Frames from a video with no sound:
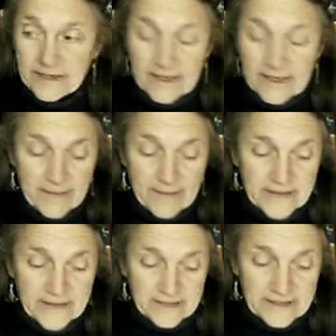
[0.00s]

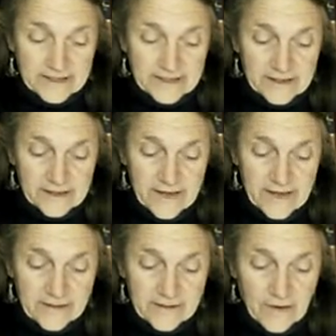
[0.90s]
imagination, and
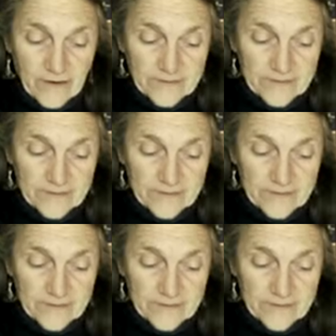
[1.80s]
thought.